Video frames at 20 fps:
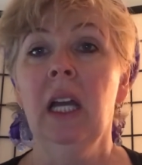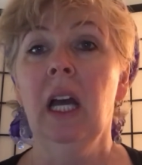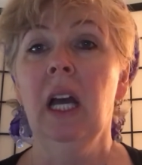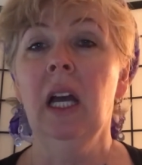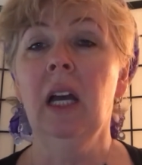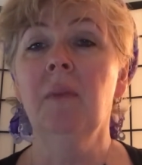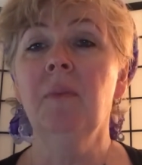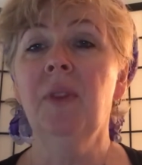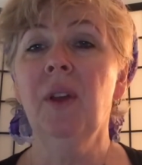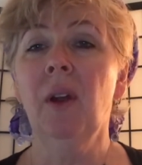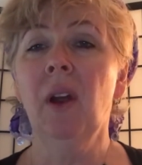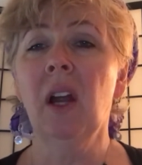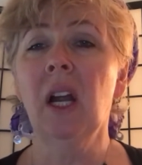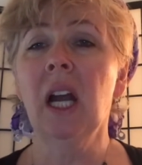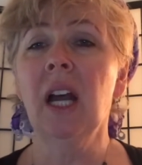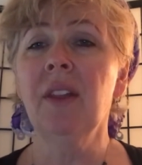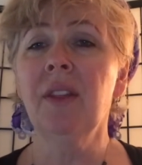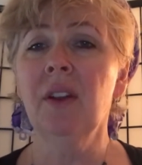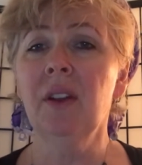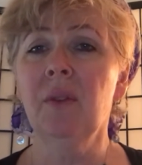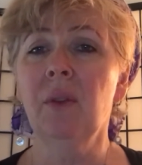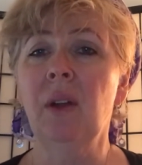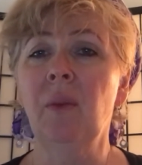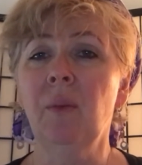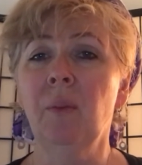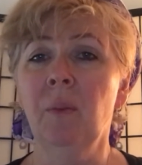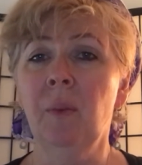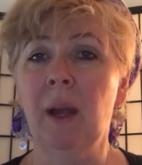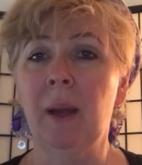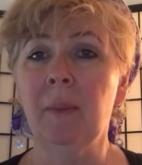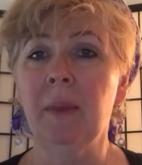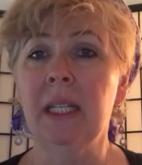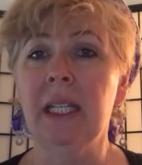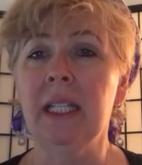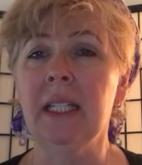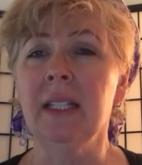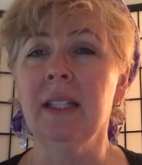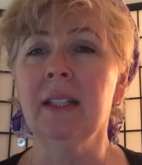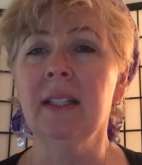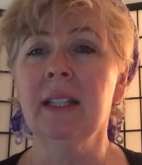There are other
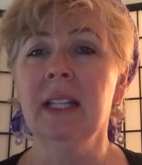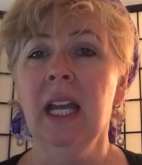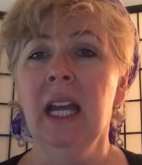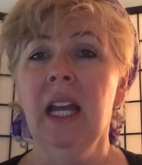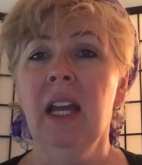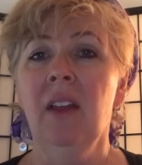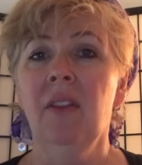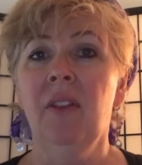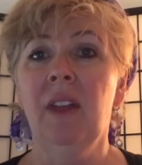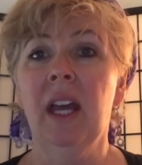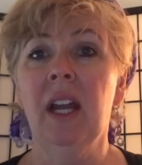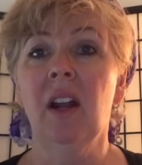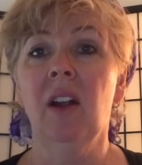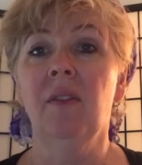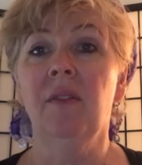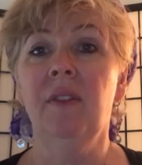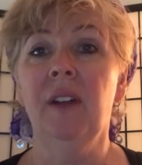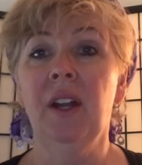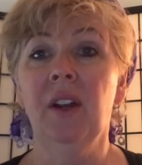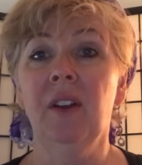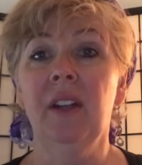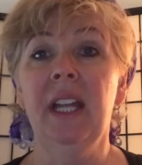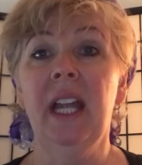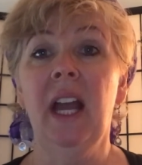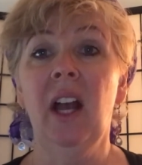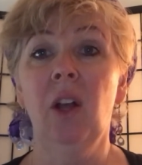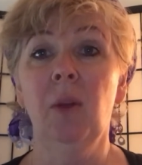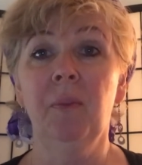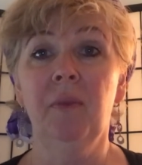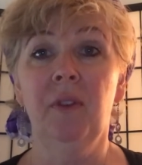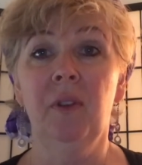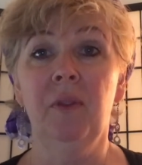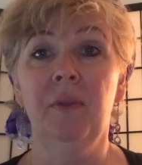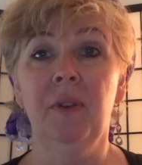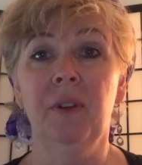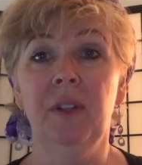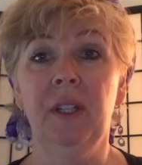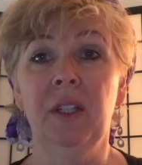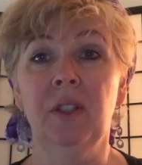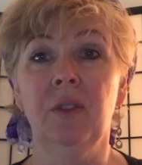remedies that are very helpful
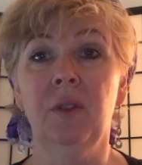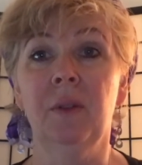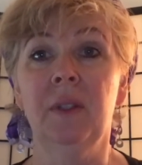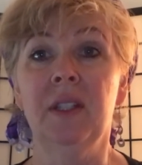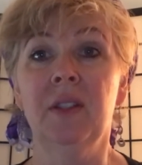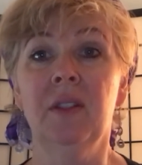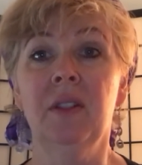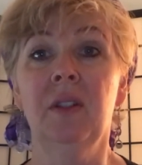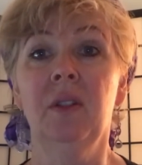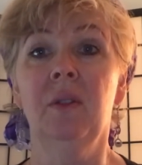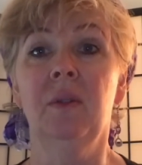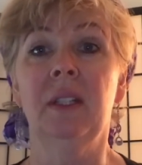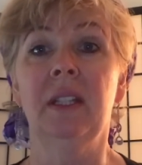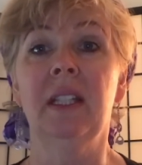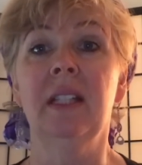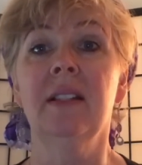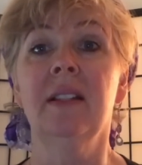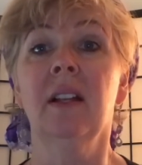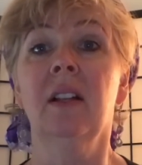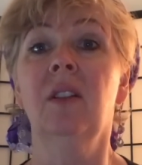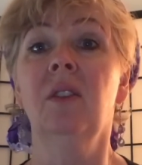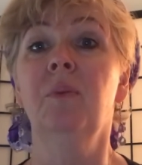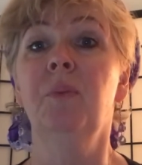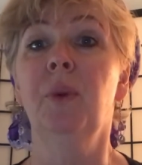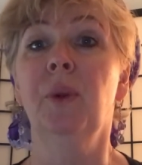for injuries too, and these include